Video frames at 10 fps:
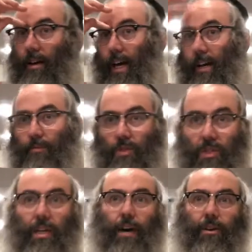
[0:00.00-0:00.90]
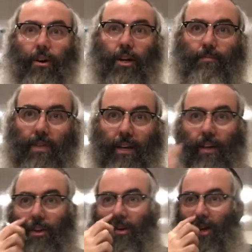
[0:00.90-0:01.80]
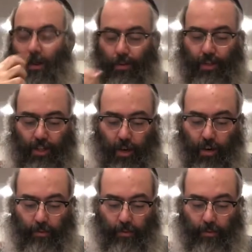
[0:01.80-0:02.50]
And we'll see how it all comes together with this story.